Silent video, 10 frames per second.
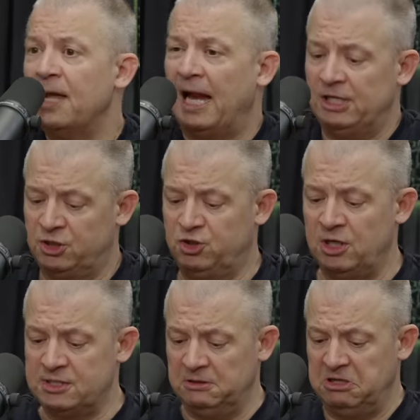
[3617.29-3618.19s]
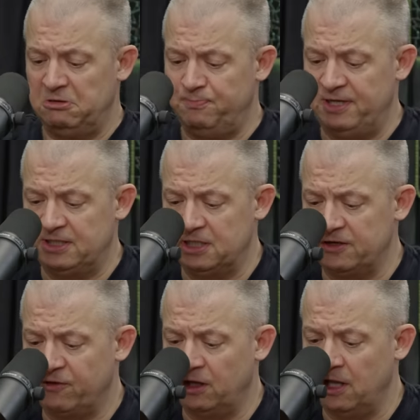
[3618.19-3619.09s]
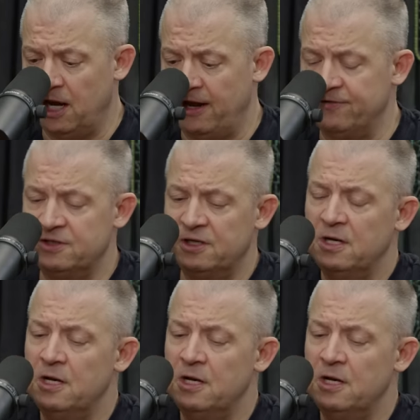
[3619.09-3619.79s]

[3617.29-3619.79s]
And it's just little pieces of our lives